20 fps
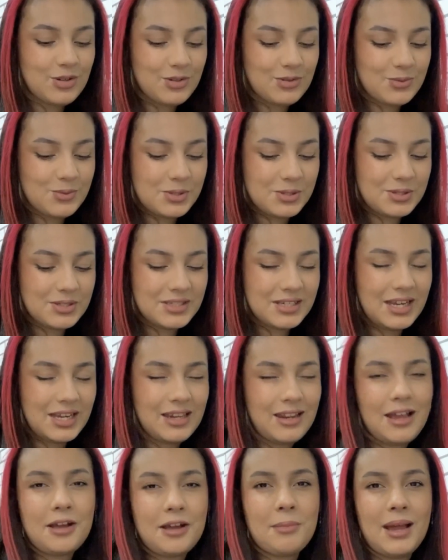You can also
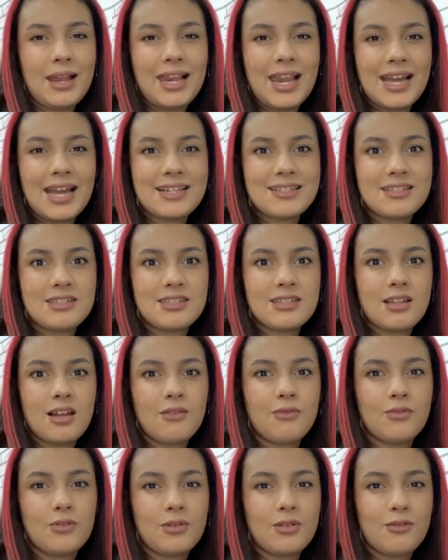see like my legs and
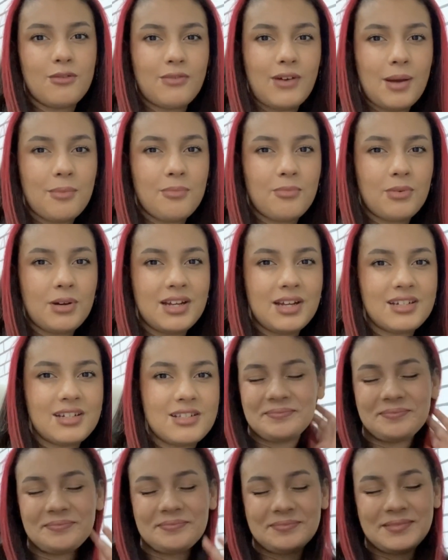stuff through the fabric.
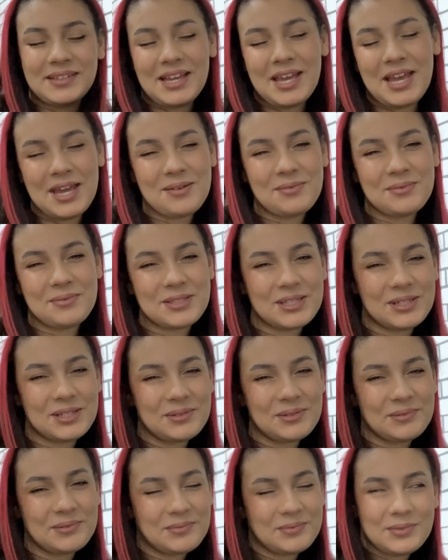It was
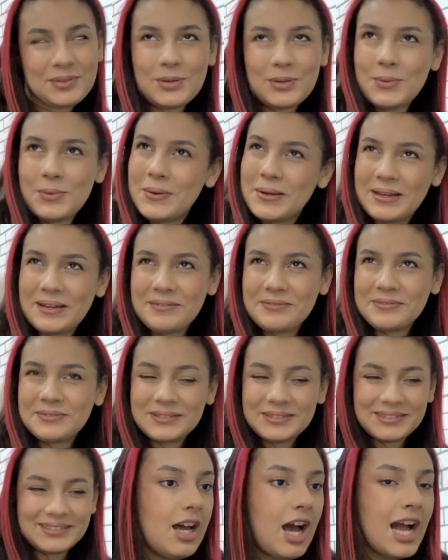cute or
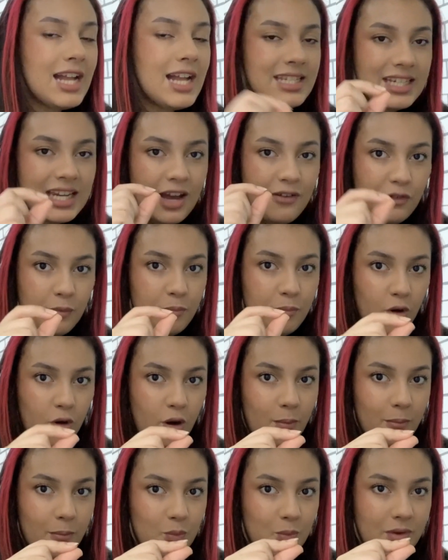whatever. I did have a
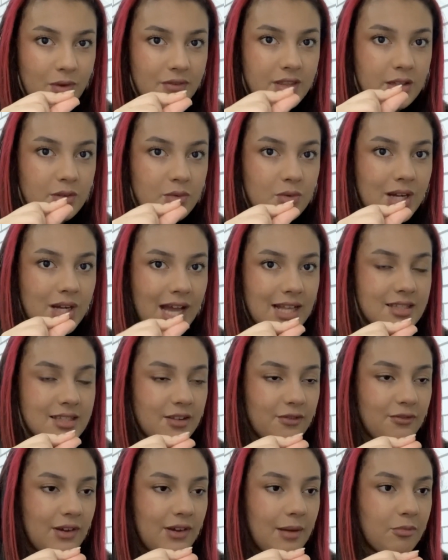problem with the
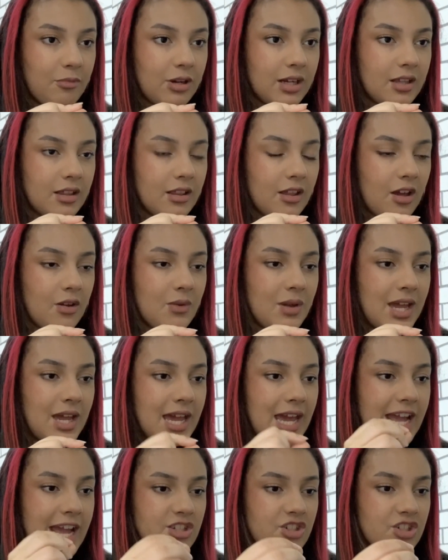organza fabric though.
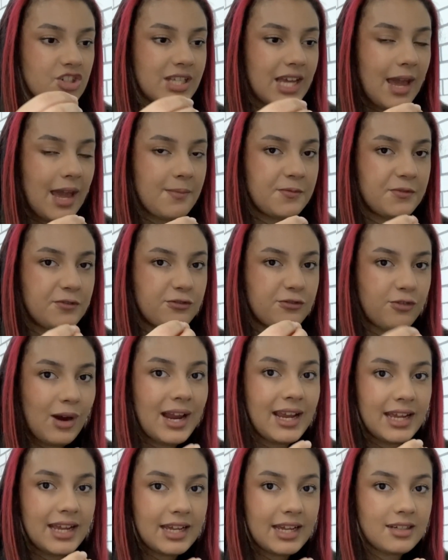It just kept
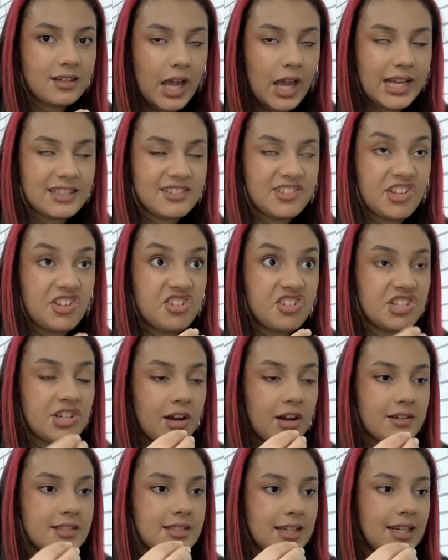fraying like
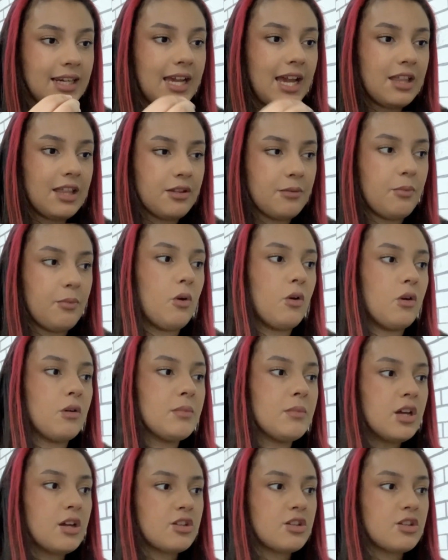disgustingly at the bottom,